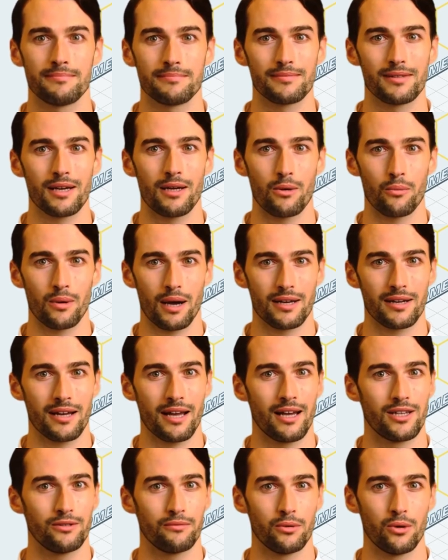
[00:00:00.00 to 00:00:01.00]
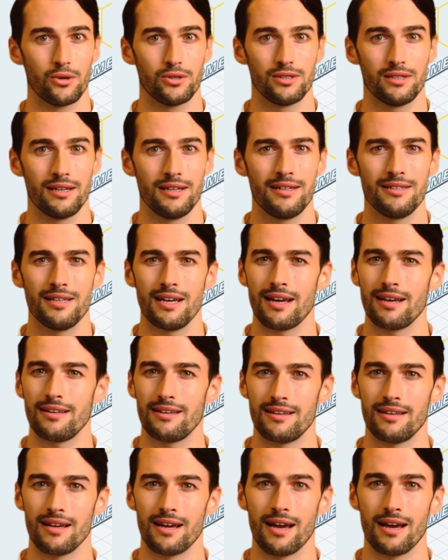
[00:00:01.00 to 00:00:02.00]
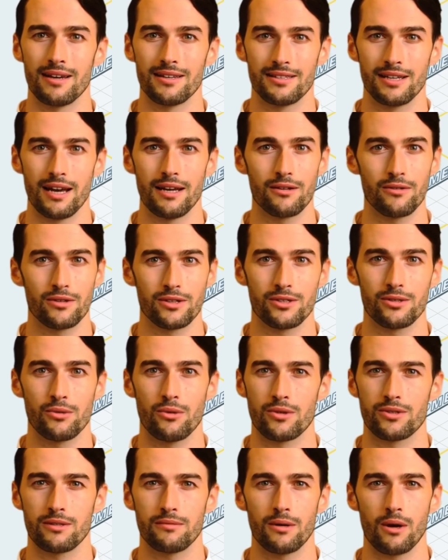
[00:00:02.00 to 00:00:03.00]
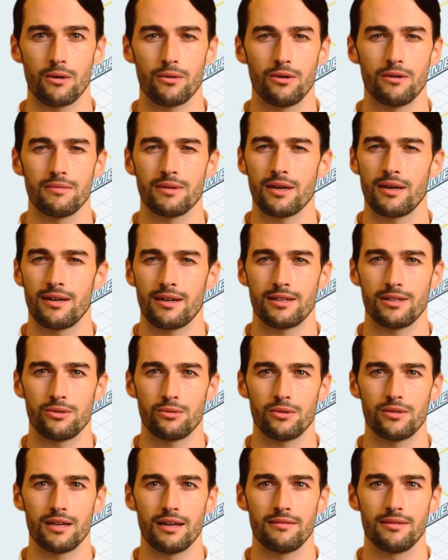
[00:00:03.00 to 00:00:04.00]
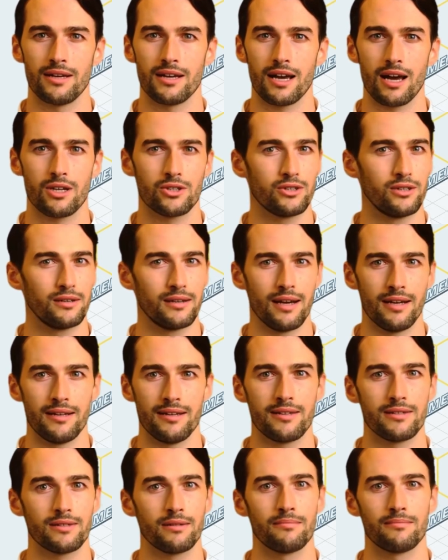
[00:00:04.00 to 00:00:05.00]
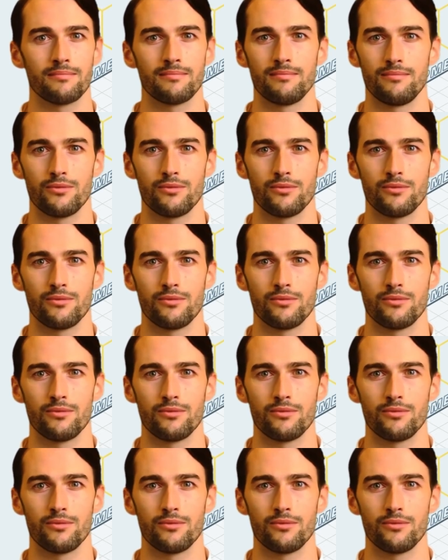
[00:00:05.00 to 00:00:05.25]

In a web cache poisoning attack, an attacker exploits vulnerabilities within the caching mechanism